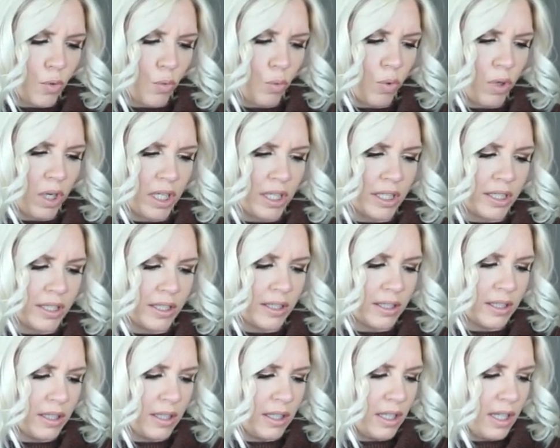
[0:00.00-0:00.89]
one.
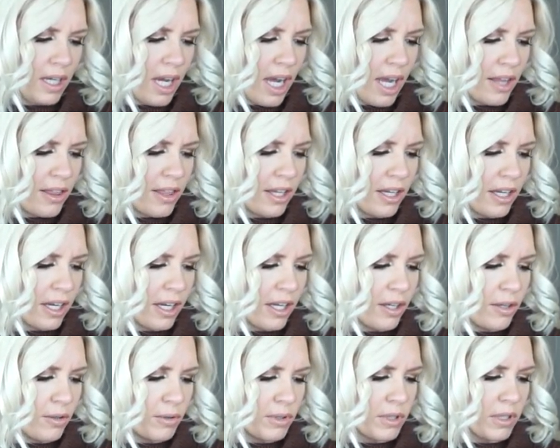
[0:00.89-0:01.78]
I think I
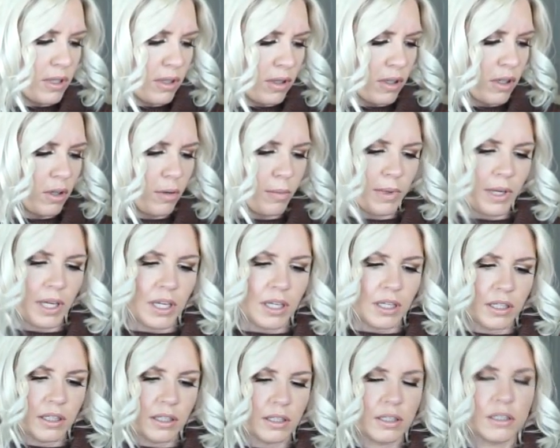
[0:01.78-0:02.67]
used a little
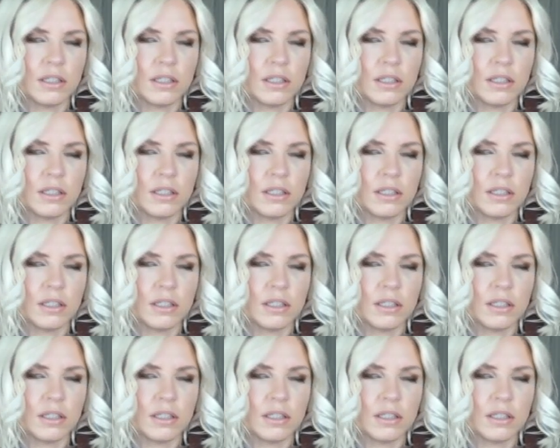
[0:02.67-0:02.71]
bit